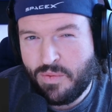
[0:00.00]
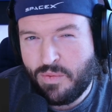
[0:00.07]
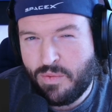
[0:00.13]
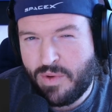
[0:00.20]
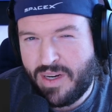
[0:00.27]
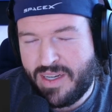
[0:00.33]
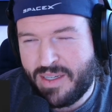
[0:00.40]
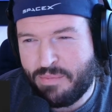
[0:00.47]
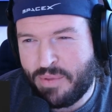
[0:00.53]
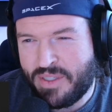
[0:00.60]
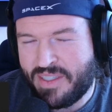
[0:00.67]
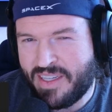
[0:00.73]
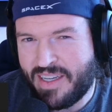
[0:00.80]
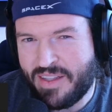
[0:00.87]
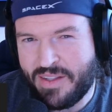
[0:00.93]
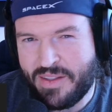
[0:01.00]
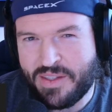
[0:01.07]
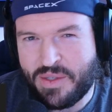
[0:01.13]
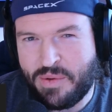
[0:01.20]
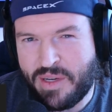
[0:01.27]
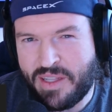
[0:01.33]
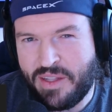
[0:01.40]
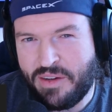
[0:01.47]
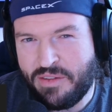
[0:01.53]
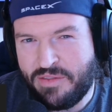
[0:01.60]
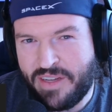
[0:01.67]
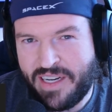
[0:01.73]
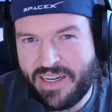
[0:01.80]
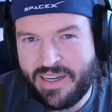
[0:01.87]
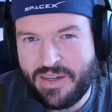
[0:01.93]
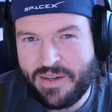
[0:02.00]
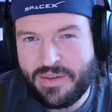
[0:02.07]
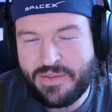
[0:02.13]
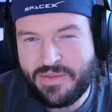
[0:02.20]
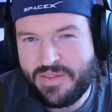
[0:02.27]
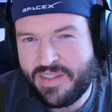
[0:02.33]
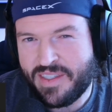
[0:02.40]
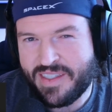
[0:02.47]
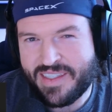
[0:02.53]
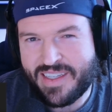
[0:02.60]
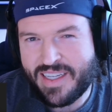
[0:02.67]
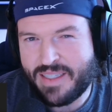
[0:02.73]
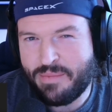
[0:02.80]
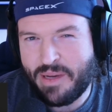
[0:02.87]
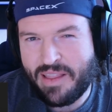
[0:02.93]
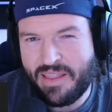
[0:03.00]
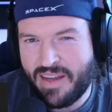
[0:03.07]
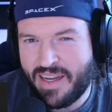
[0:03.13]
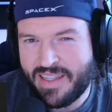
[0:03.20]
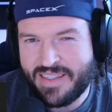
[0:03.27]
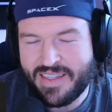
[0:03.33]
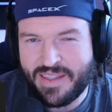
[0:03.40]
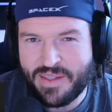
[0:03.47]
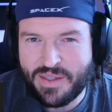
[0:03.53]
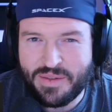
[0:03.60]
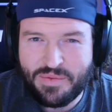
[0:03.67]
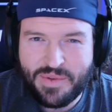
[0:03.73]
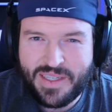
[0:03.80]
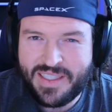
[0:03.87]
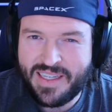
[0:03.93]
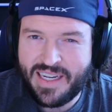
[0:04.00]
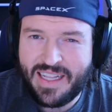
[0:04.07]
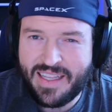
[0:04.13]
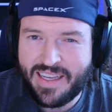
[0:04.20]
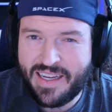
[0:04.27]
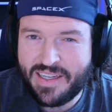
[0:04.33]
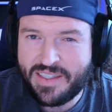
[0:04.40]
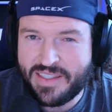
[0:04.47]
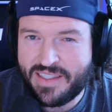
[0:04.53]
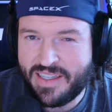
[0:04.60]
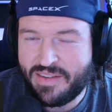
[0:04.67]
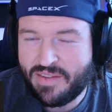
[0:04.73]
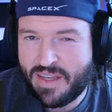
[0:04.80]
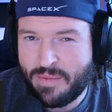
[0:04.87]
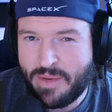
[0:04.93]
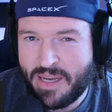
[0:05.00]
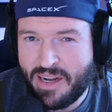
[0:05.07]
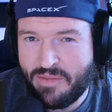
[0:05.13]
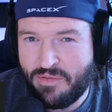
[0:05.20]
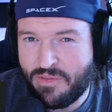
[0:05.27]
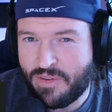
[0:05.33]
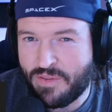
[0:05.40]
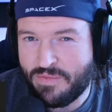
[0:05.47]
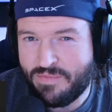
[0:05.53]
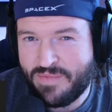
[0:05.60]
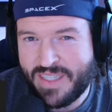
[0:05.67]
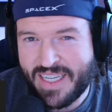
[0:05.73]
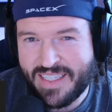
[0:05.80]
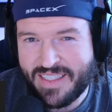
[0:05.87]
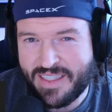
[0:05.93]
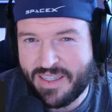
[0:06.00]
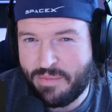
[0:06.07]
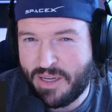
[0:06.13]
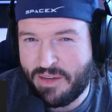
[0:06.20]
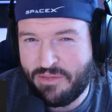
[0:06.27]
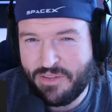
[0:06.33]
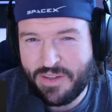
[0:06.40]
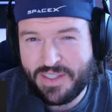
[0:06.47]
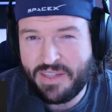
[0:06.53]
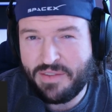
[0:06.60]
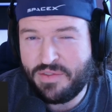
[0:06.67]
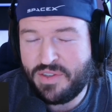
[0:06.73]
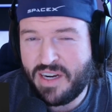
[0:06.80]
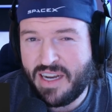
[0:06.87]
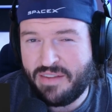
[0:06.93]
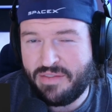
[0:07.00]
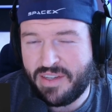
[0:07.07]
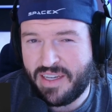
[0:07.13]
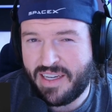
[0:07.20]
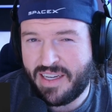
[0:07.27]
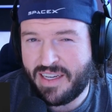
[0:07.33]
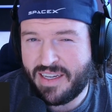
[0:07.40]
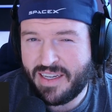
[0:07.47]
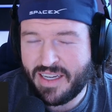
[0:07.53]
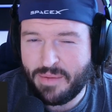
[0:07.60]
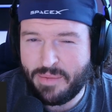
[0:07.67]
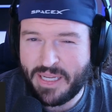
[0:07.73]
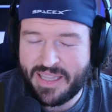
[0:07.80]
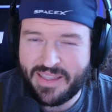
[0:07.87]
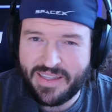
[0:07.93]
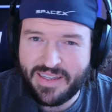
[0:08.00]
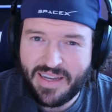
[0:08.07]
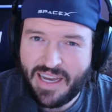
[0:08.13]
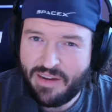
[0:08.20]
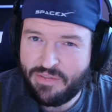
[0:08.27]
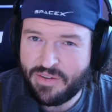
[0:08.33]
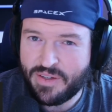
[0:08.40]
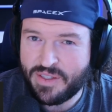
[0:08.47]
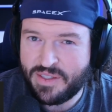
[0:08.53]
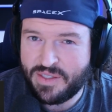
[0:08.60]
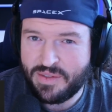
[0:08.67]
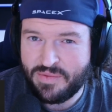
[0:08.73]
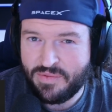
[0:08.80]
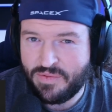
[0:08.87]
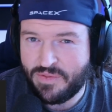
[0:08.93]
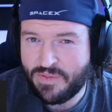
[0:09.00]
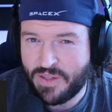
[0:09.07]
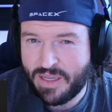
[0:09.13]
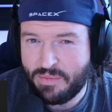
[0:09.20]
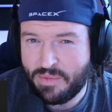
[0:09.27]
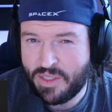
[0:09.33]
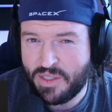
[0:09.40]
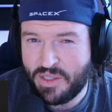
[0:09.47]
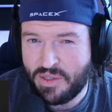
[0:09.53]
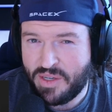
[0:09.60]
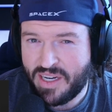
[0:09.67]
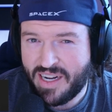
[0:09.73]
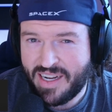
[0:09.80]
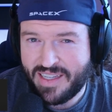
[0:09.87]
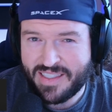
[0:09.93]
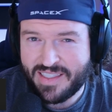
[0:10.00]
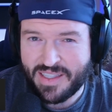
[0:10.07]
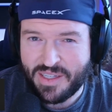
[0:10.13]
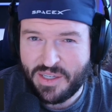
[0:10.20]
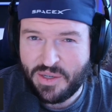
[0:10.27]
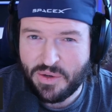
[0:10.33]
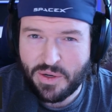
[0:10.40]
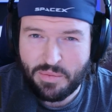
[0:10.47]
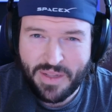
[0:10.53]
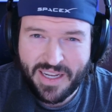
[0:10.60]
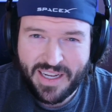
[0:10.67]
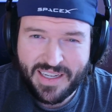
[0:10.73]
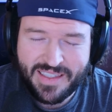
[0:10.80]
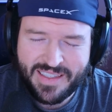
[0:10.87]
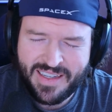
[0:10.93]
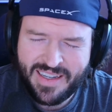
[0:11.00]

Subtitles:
Wanted to put together this quick little video to discuss my thoughts on the recent allegations that have come out for Tesla about full self-driving and about the efforts for them to unionize at the New York plant.